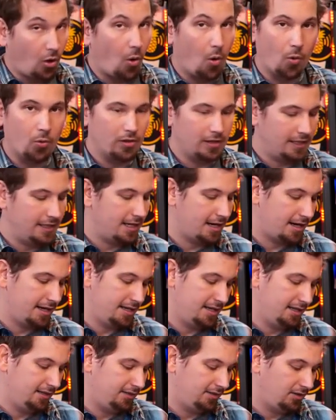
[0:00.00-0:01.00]
totally
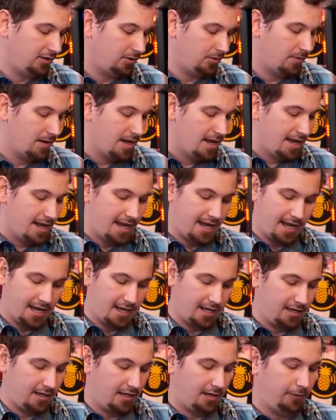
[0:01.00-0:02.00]
gotten into,
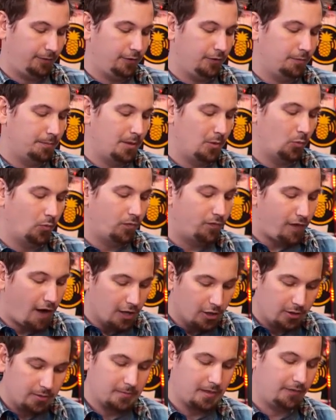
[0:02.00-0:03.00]
and if you've been
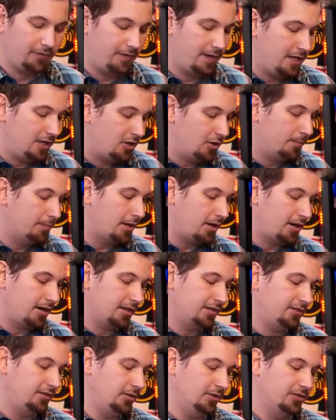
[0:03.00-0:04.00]
following my video
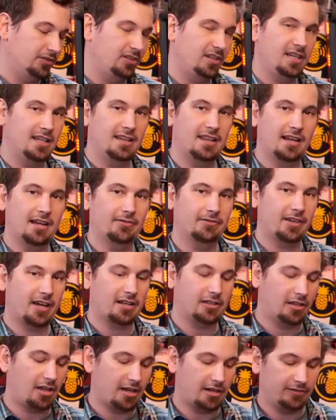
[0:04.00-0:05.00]
blogs, you'll see that I've
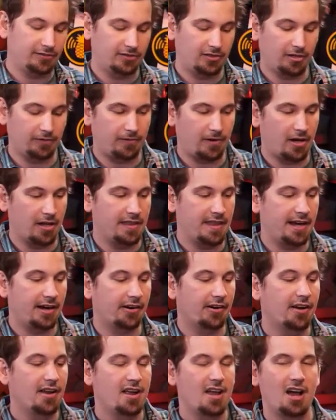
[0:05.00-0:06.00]
got a lot of stuff on
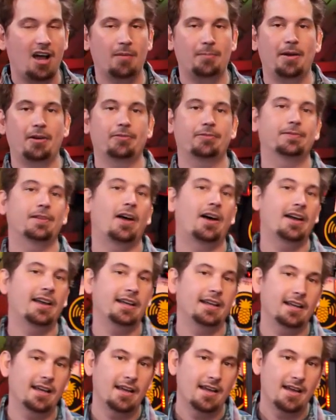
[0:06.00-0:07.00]
there about
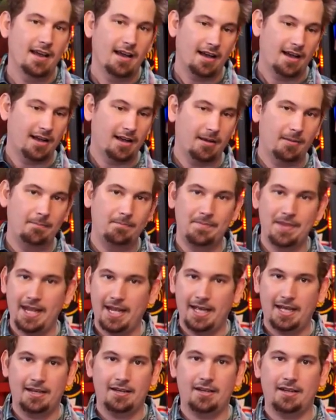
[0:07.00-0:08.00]
flying.
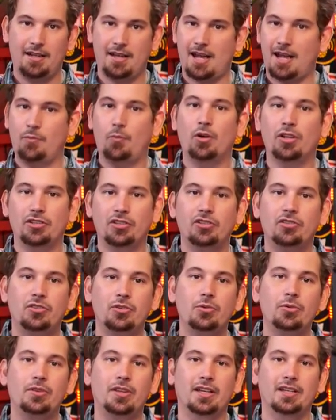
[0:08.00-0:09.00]
And I want to
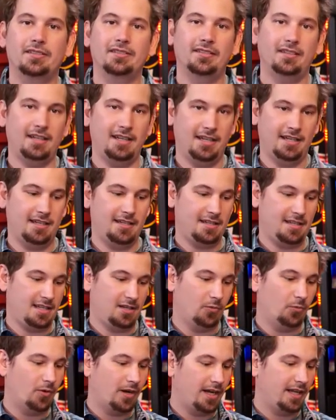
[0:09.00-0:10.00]
do this in
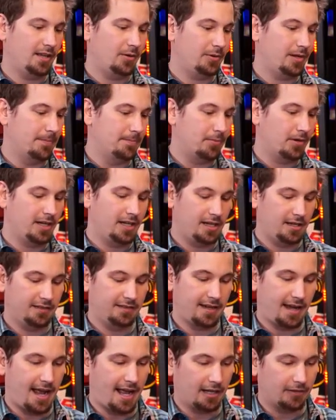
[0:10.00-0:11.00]
a way that we can bring it
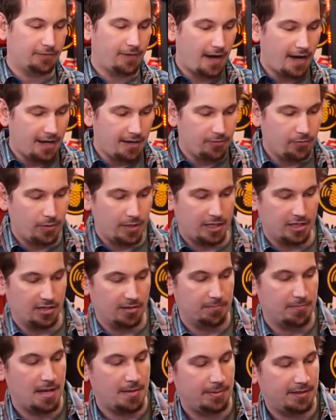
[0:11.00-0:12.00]
into Hak5. We
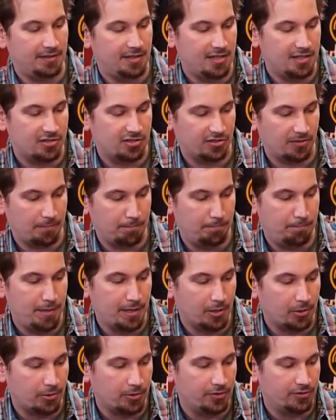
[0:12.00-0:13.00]
can maybe teach
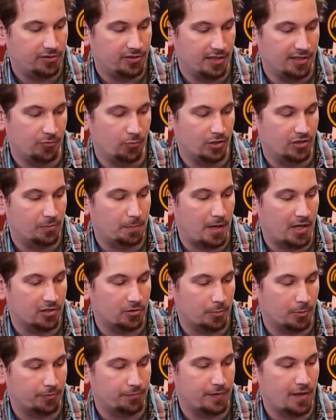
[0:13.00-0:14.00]
builds and
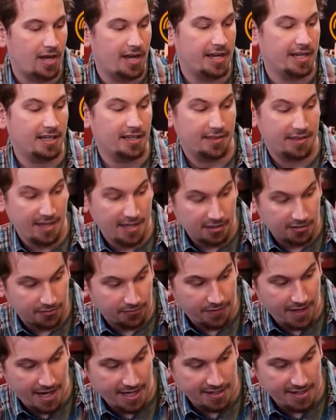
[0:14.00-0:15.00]
responsible flying and things
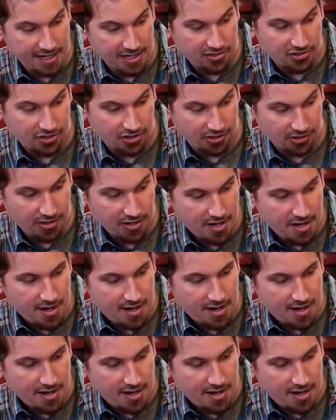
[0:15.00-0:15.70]
of that nature.